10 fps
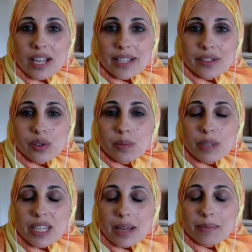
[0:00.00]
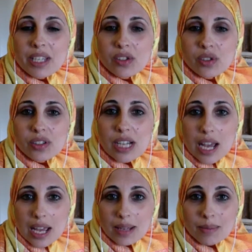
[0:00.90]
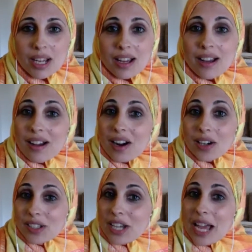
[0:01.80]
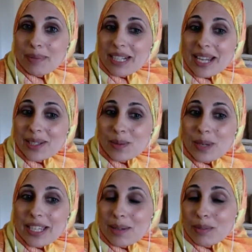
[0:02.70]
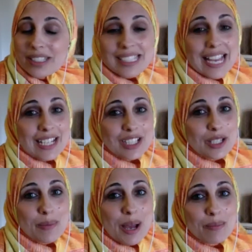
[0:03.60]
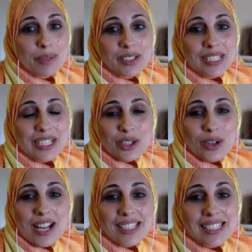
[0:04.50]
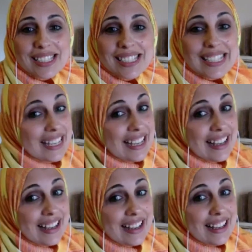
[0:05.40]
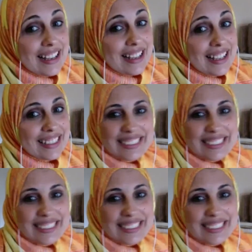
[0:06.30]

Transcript: at 2 p.m. Eastern Time. Our topic next week, Kimberly, is actually about building trust. Haha.